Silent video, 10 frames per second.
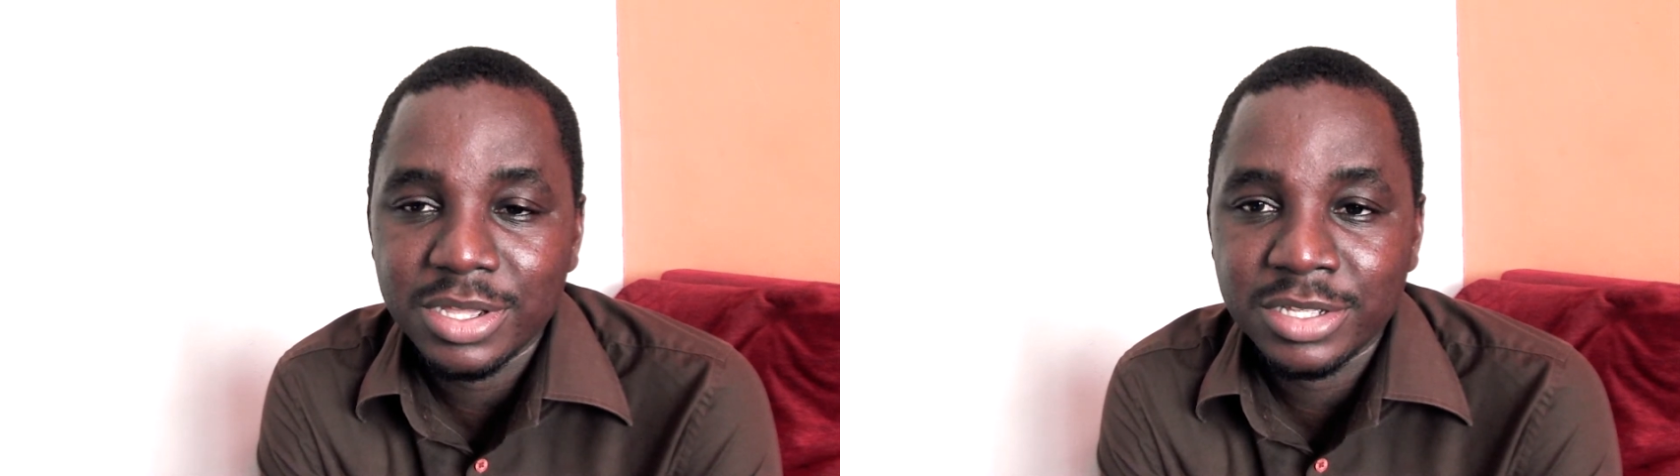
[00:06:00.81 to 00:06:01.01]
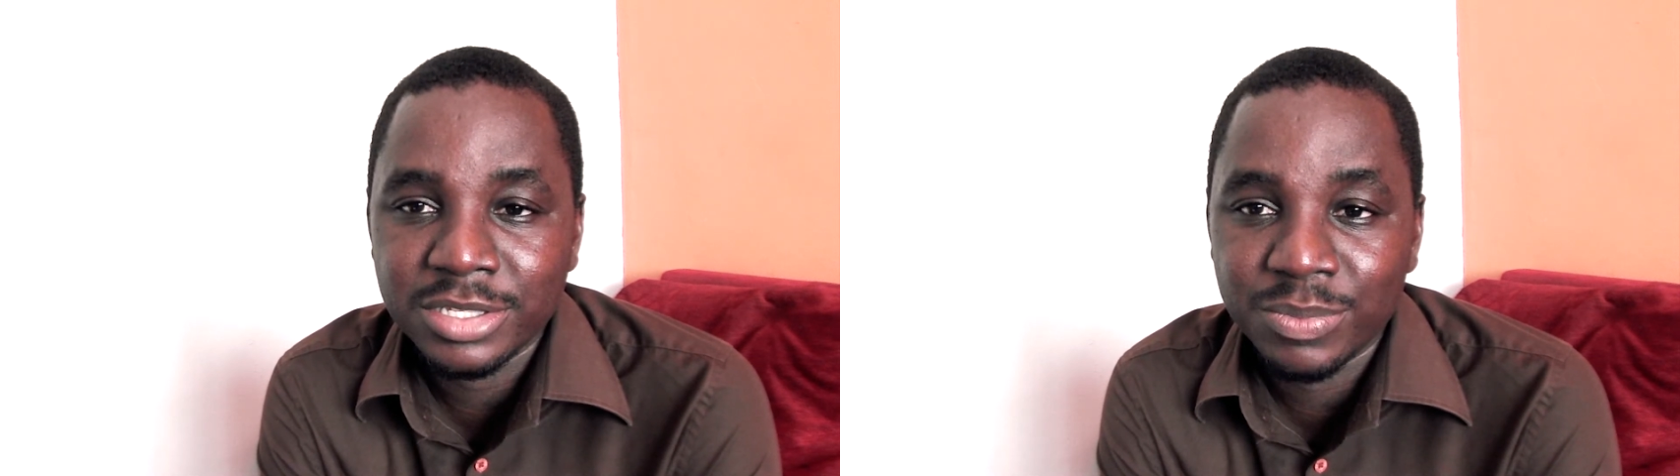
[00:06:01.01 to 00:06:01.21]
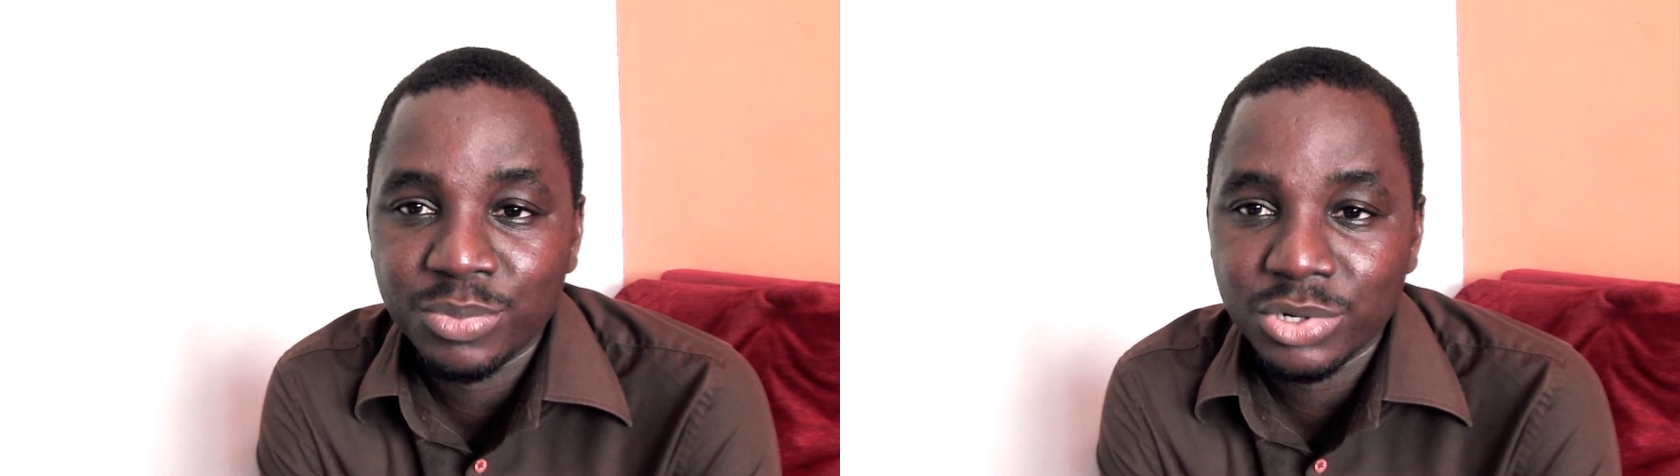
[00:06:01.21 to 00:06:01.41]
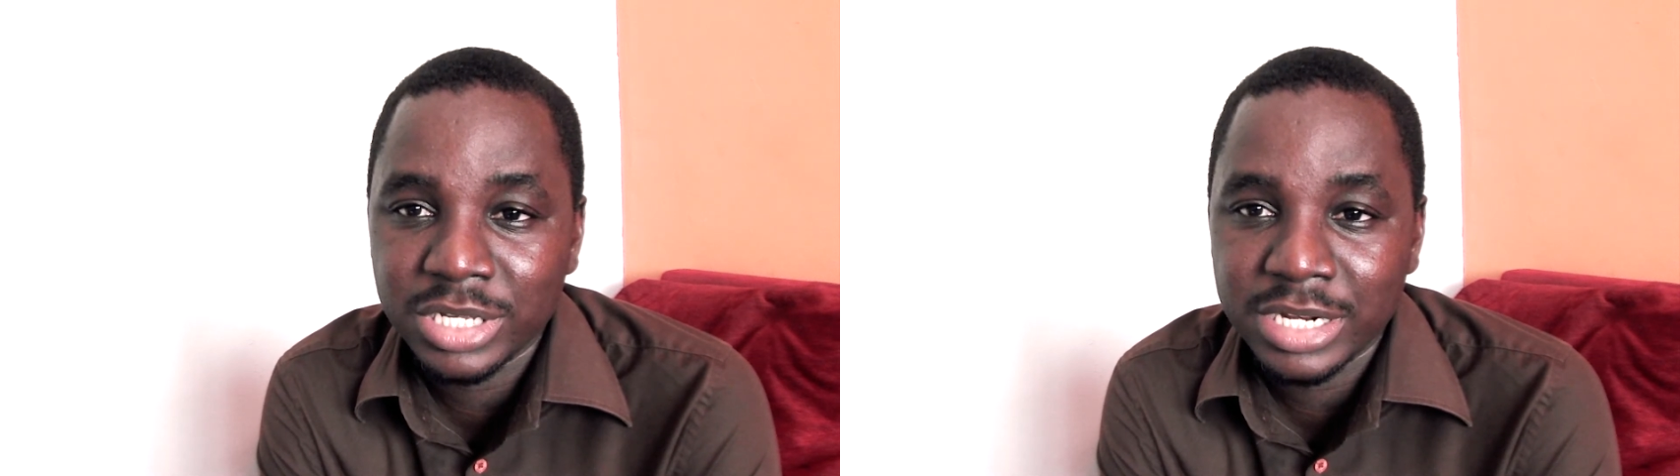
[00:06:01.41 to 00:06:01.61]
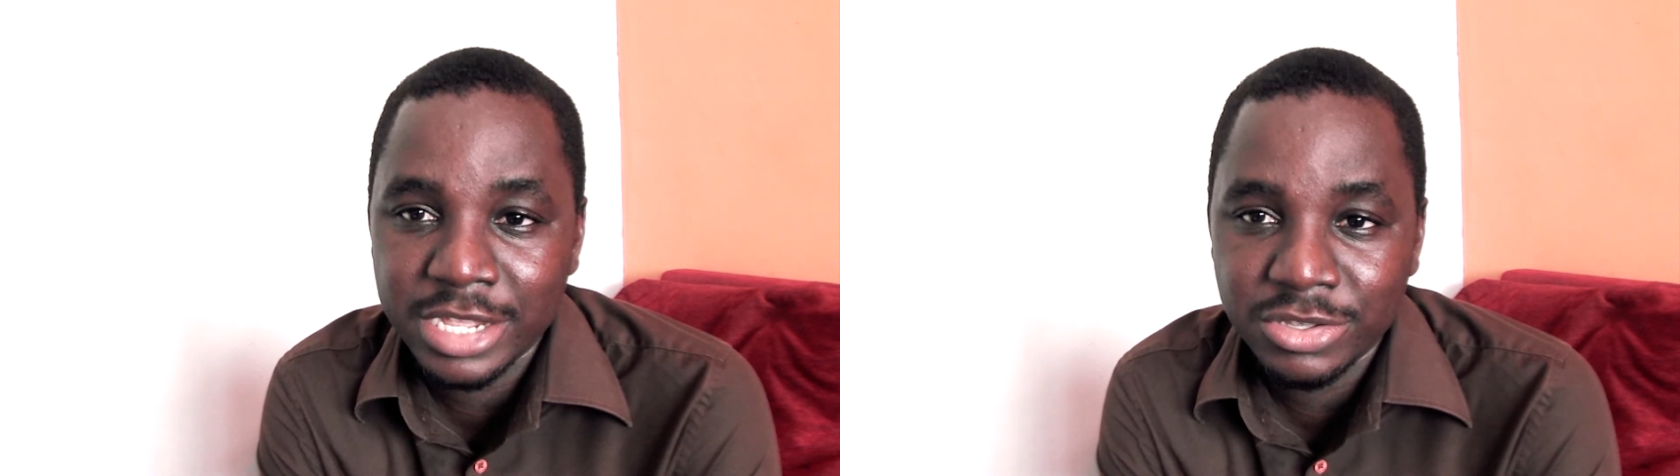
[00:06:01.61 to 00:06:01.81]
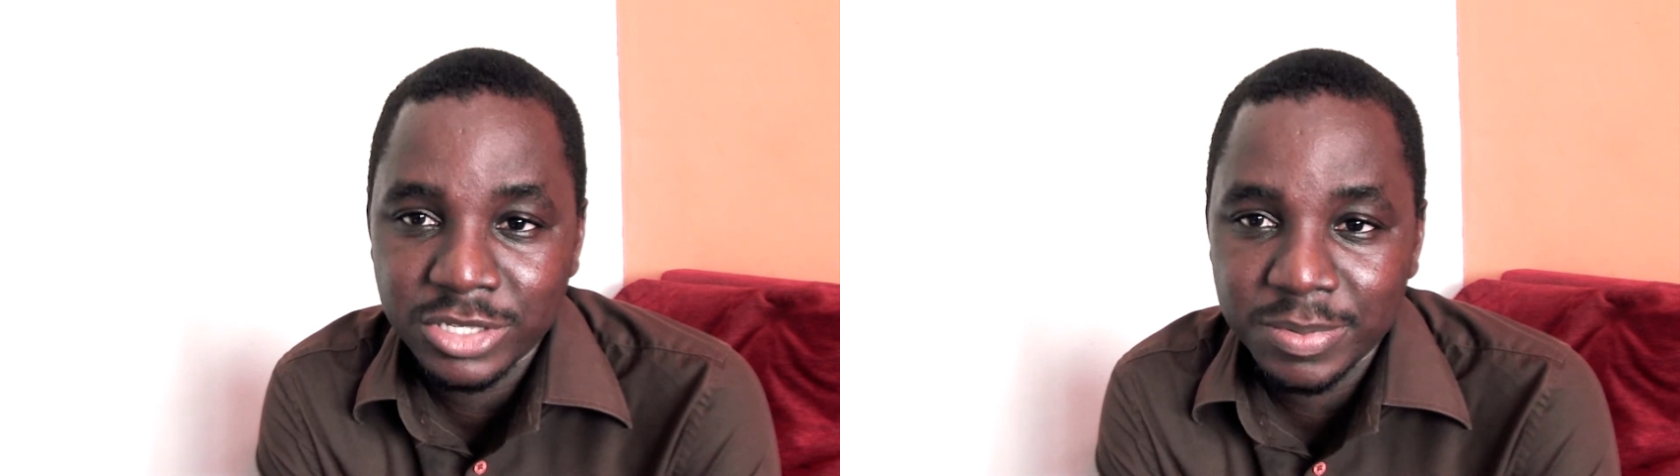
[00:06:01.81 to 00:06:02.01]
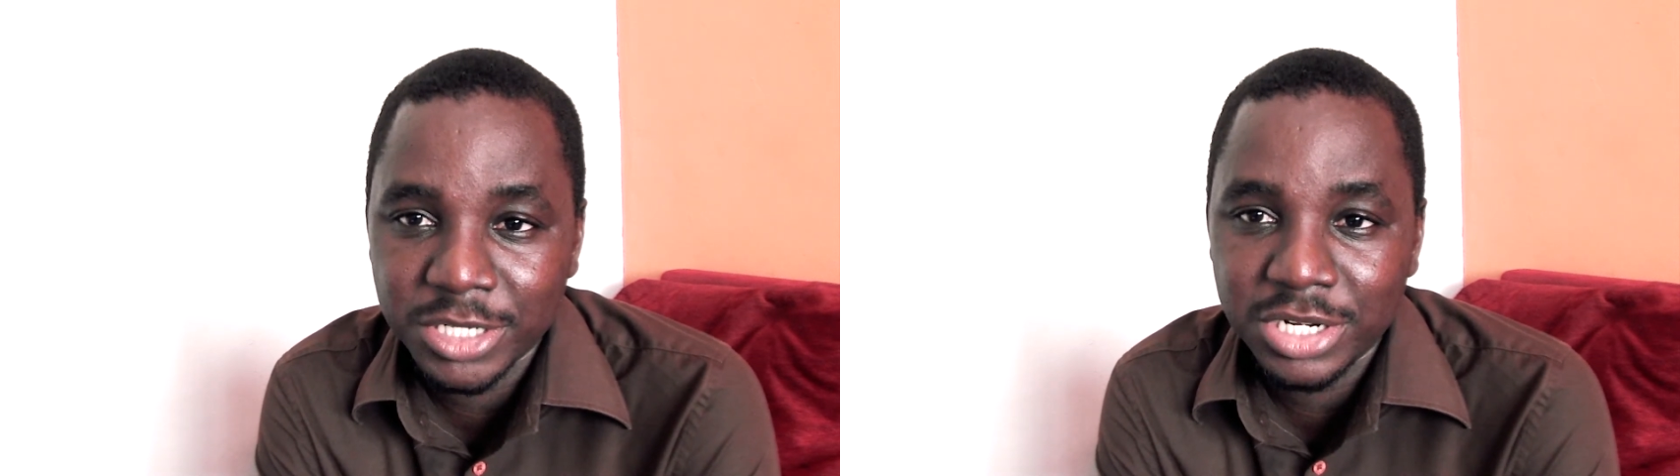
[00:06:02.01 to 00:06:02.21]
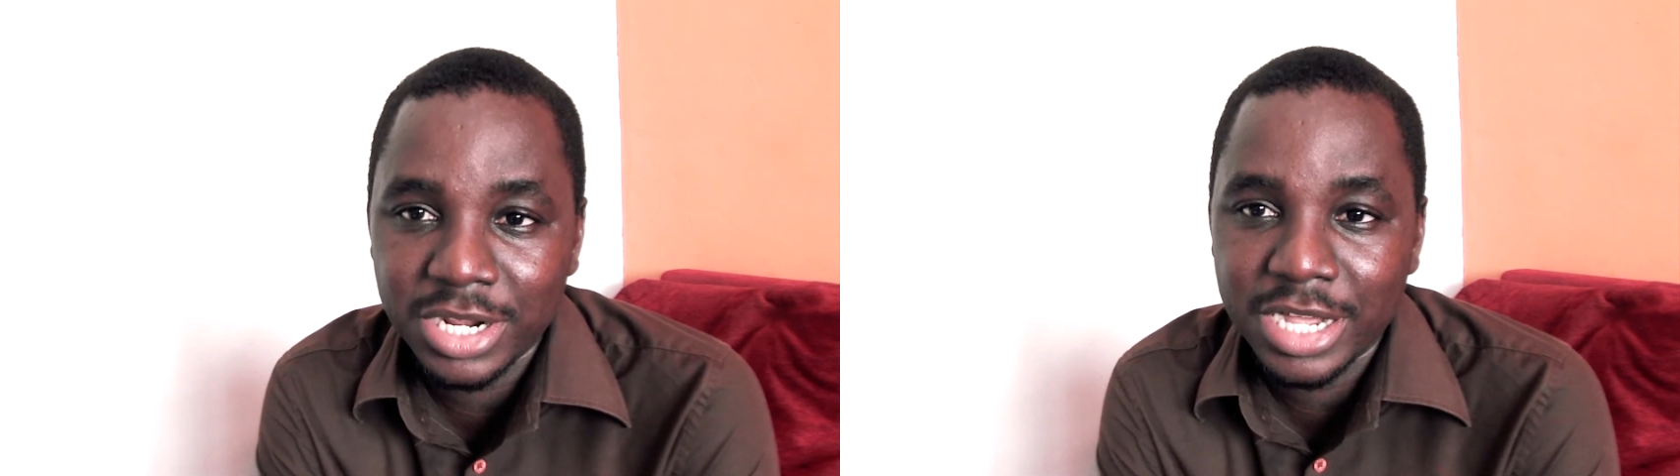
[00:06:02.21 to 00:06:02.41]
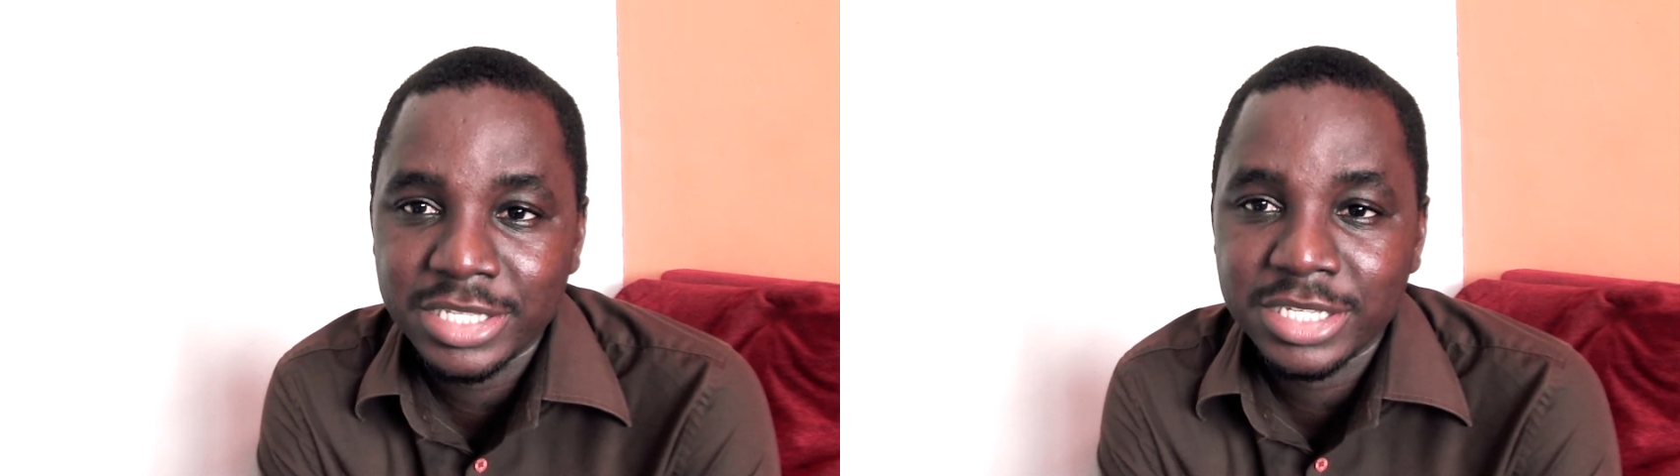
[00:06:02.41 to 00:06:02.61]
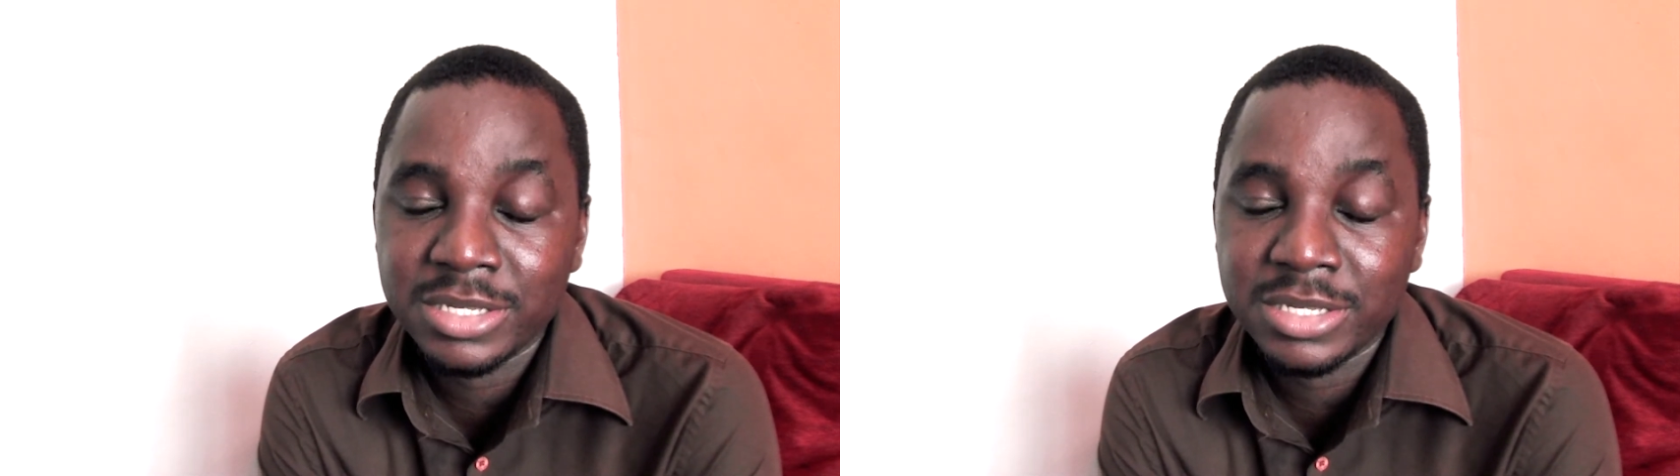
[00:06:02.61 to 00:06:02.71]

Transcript: it's important that you specialize.